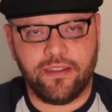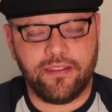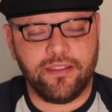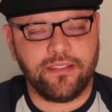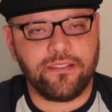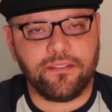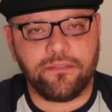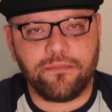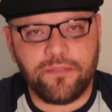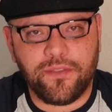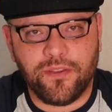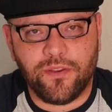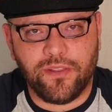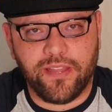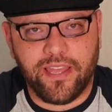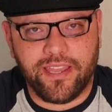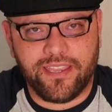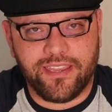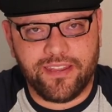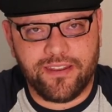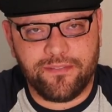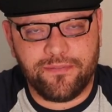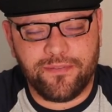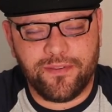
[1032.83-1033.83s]
it doesn't feel
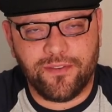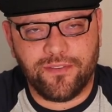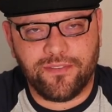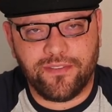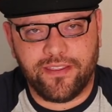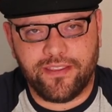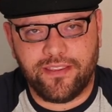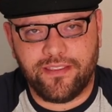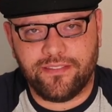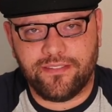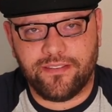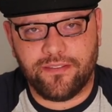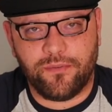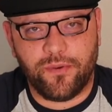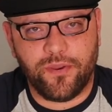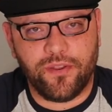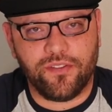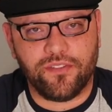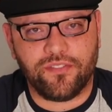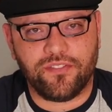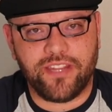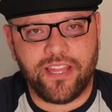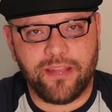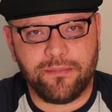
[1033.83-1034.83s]
like it. It feels like he's a
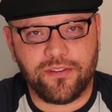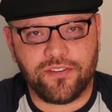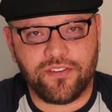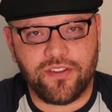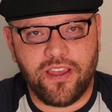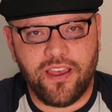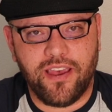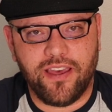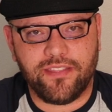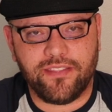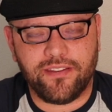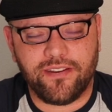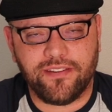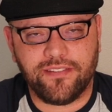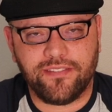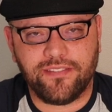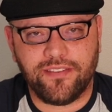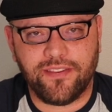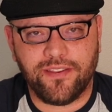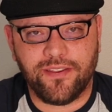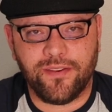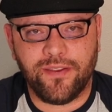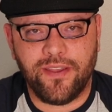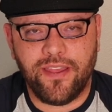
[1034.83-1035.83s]
well-established author.
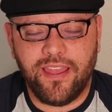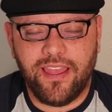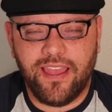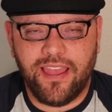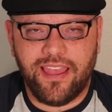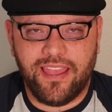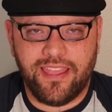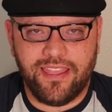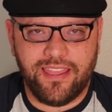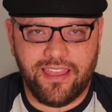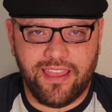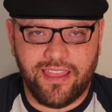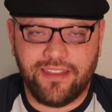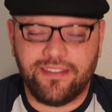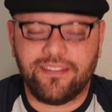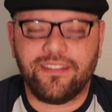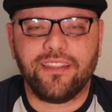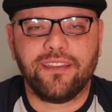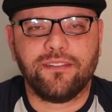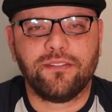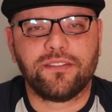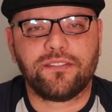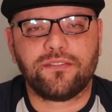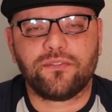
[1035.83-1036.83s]
So I,
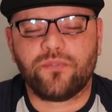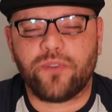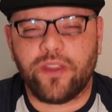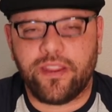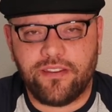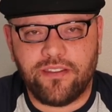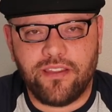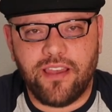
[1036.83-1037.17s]
it was great